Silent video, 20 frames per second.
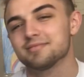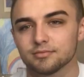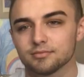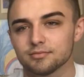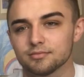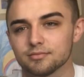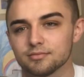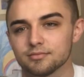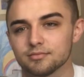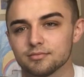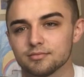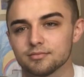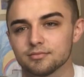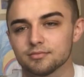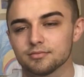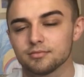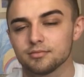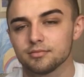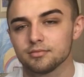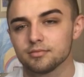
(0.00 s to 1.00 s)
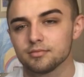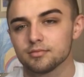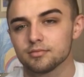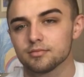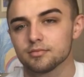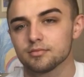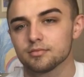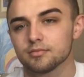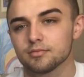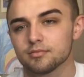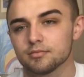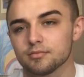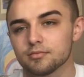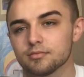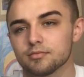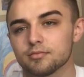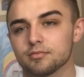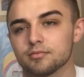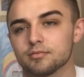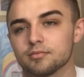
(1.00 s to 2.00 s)

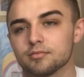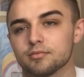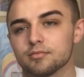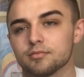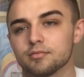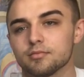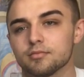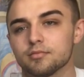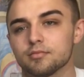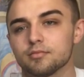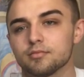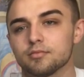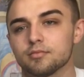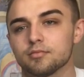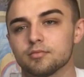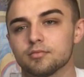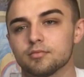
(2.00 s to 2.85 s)
[no speech]